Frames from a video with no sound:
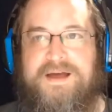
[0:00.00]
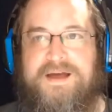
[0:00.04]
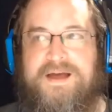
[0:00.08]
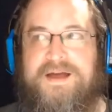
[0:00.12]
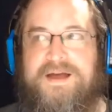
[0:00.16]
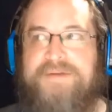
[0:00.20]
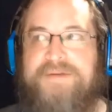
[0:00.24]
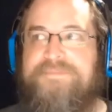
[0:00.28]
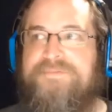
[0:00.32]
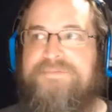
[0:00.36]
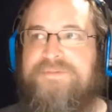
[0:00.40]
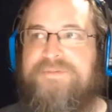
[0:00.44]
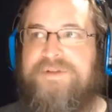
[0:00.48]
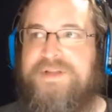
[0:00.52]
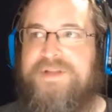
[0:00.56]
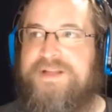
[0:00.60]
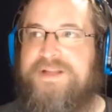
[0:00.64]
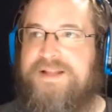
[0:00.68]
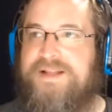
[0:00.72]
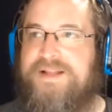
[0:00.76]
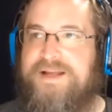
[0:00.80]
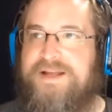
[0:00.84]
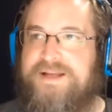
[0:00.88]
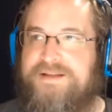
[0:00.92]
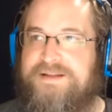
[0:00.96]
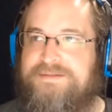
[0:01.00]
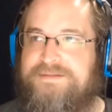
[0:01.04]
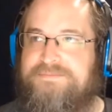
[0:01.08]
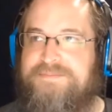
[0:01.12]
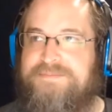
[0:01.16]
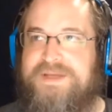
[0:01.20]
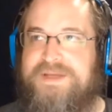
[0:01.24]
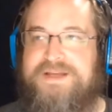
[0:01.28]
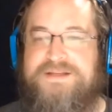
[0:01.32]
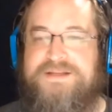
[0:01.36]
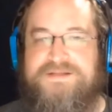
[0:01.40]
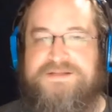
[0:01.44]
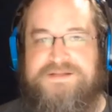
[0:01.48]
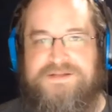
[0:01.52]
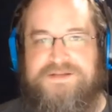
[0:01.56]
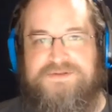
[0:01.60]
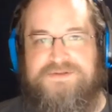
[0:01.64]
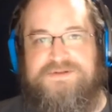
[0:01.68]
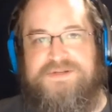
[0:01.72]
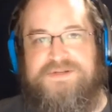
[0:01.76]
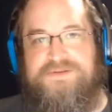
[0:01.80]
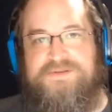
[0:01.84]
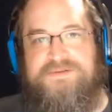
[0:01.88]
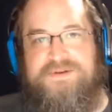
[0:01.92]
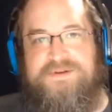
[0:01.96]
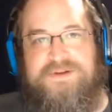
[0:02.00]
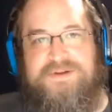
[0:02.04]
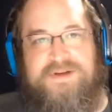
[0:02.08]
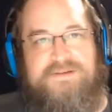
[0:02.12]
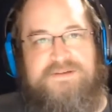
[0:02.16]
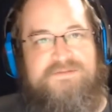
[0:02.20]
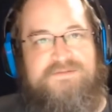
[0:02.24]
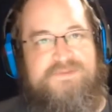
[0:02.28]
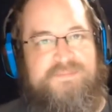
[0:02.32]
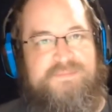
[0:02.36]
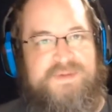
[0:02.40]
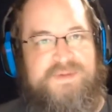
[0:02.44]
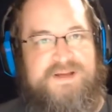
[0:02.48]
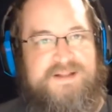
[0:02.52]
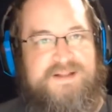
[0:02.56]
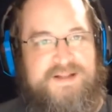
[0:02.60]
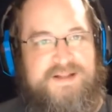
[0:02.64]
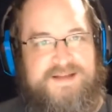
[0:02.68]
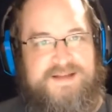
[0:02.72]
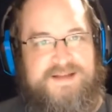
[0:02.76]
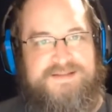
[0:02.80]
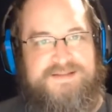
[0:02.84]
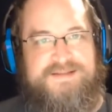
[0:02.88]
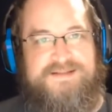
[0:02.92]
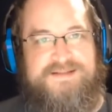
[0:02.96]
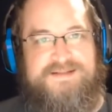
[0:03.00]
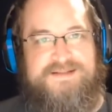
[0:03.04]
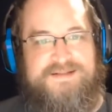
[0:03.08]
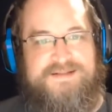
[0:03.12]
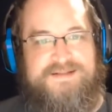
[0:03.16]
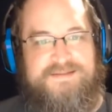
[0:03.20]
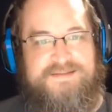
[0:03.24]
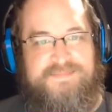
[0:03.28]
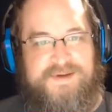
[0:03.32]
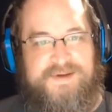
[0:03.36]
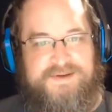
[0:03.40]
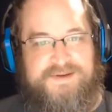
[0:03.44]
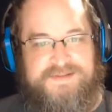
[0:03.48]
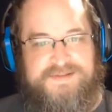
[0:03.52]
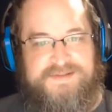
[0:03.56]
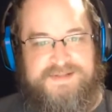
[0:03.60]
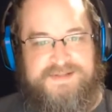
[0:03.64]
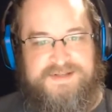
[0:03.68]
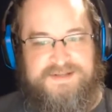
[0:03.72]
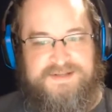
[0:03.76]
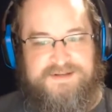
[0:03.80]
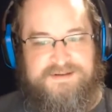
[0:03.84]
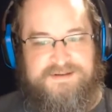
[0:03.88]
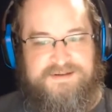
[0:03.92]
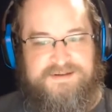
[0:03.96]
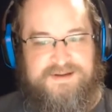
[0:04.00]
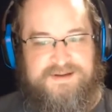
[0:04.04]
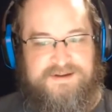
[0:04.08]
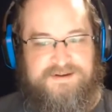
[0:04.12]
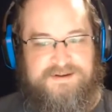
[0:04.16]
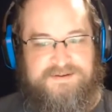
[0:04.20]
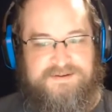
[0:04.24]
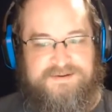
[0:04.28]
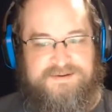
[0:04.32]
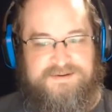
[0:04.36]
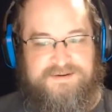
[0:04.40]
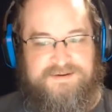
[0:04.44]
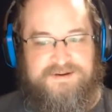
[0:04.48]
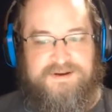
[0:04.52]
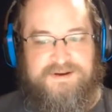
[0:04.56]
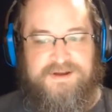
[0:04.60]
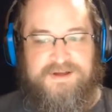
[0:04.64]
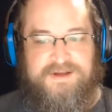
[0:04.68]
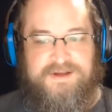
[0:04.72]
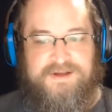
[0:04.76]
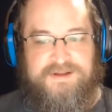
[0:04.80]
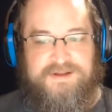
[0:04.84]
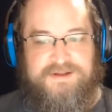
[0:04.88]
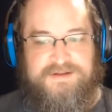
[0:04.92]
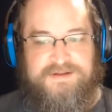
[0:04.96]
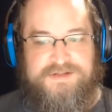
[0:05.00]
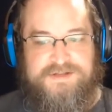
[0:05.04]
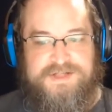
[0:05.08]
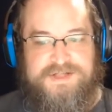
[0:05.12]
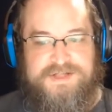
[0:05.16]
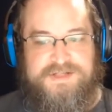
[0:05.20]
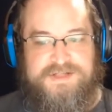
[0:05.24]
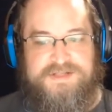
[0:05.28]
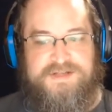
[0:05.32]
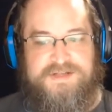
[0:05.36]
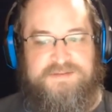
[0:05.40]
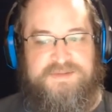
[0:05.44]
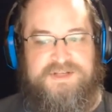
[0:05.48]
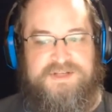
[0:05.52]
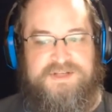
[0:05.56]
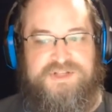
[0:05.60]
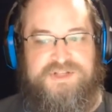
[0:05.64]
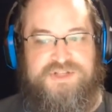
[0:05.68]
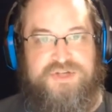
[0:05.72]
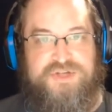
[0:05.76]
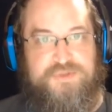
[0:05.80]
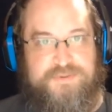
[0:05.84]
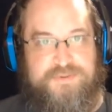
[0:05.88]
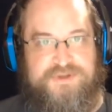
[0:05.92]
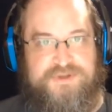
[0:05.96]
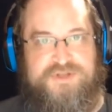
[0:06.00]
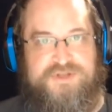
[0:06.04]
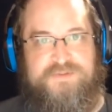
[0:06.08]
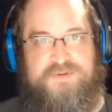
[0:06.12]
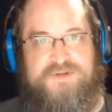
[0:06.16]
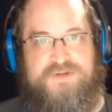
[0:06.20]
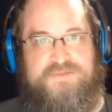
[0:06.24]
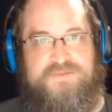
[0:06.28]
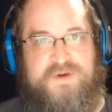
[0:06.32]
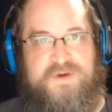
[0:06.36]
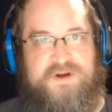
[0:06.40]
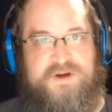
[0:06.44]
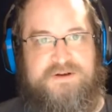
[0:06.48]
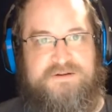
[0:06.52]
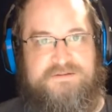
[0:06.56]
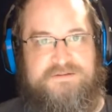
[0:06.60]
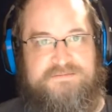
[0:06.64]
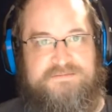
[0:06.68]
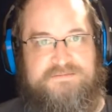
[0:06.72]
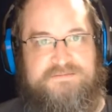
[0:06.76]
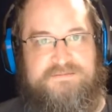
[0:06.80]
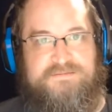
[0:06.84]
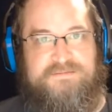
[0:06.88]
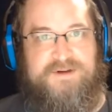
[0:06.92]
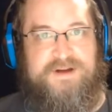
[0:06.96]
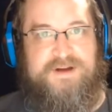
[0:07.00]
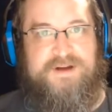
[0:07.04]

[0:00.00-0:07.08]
I'm really glad because usually when you have the big glasses, the mousy character, she's going to be super super smart, right?